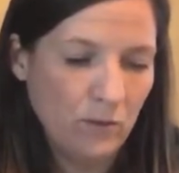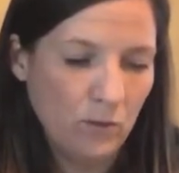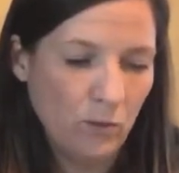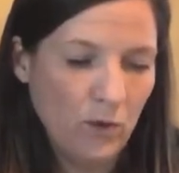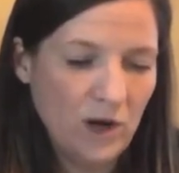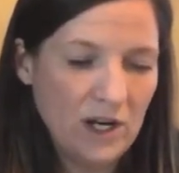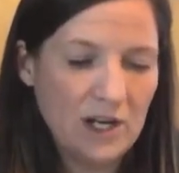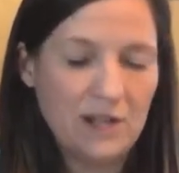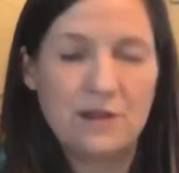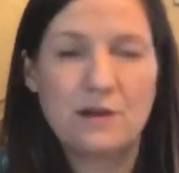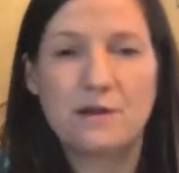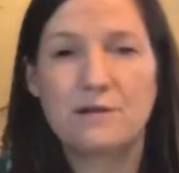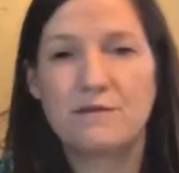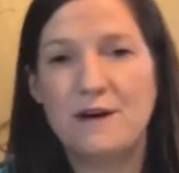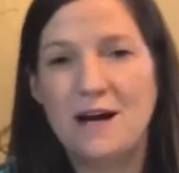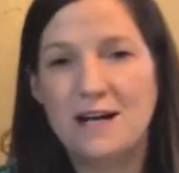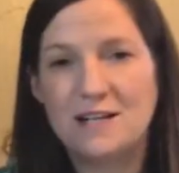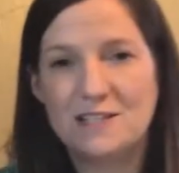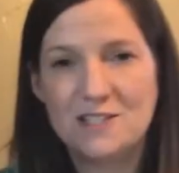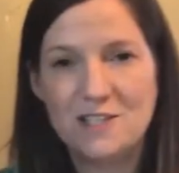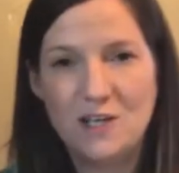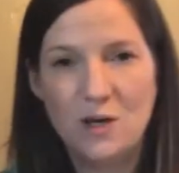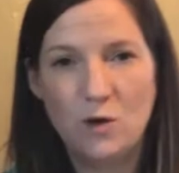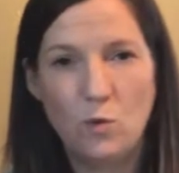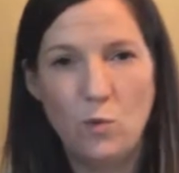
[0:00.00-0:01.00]
What are their
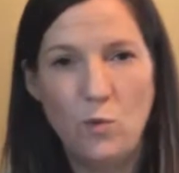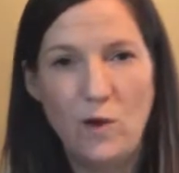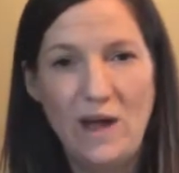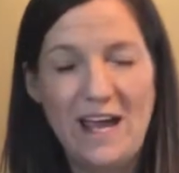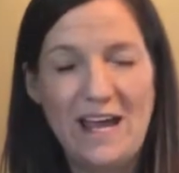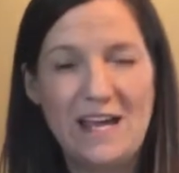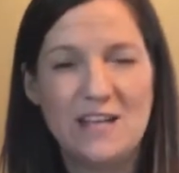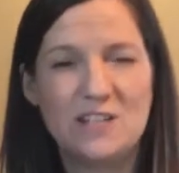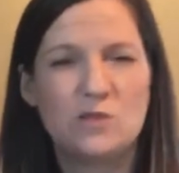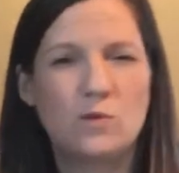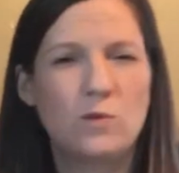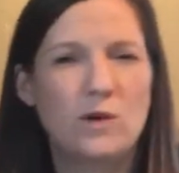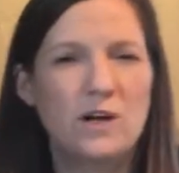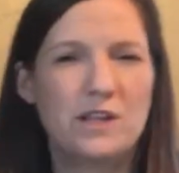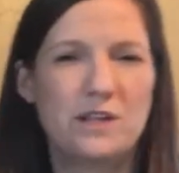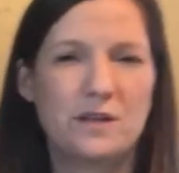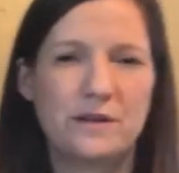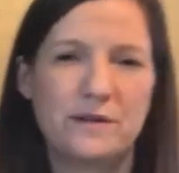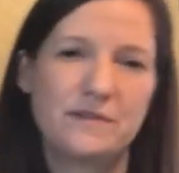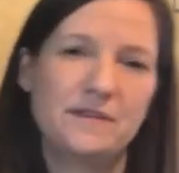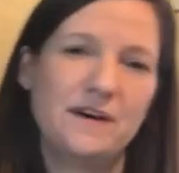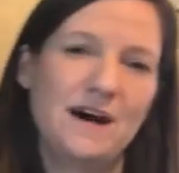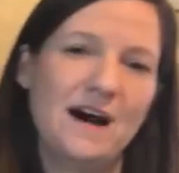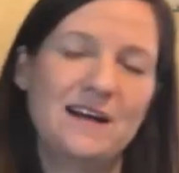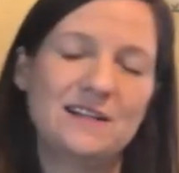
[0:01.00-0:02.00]
thoughts on weight? What are
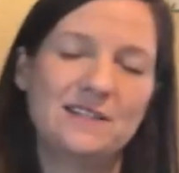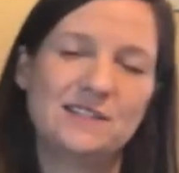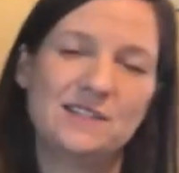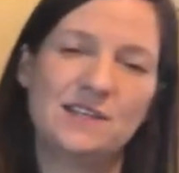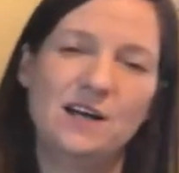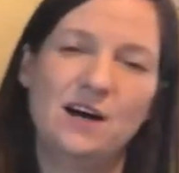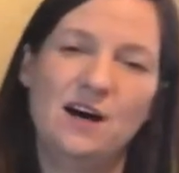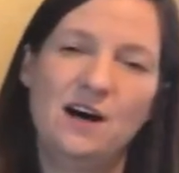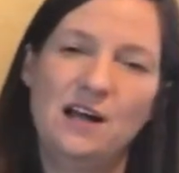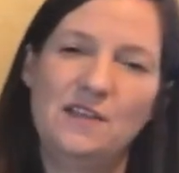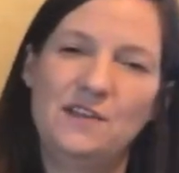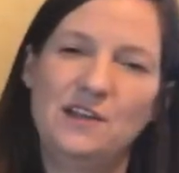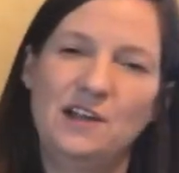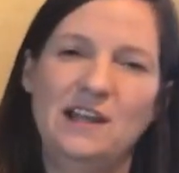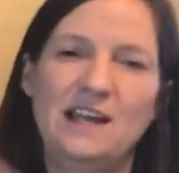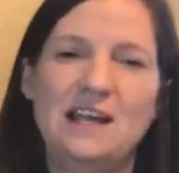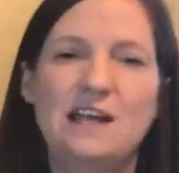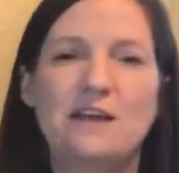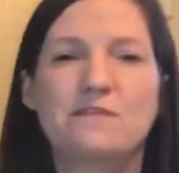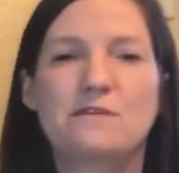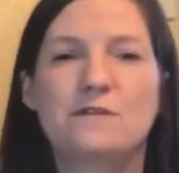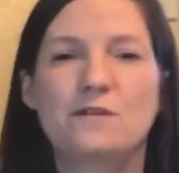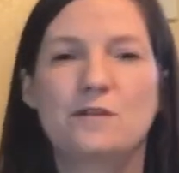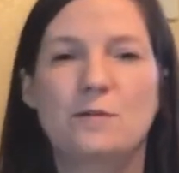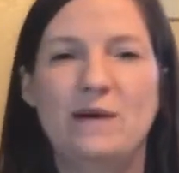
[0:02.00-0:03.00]
their thoughts on the
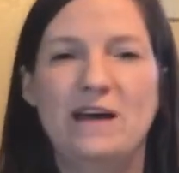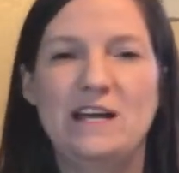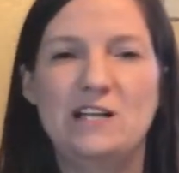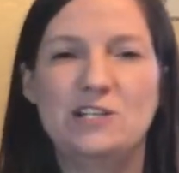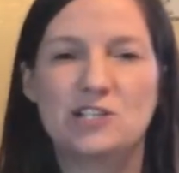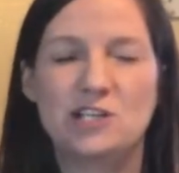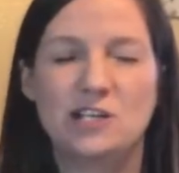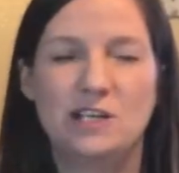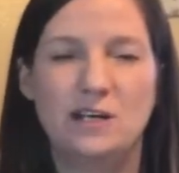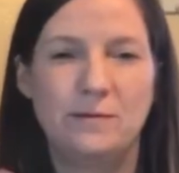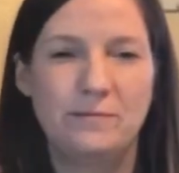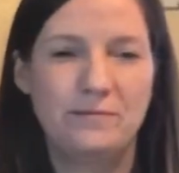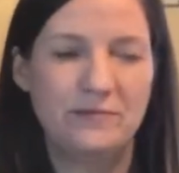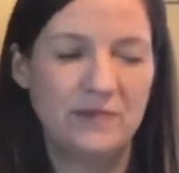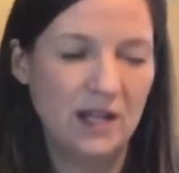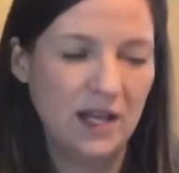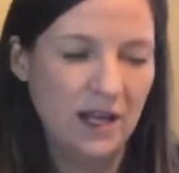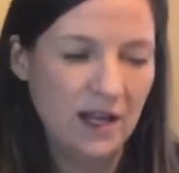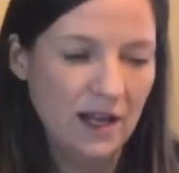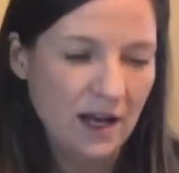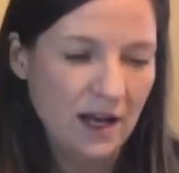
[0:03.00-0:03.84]
length of the pendulum?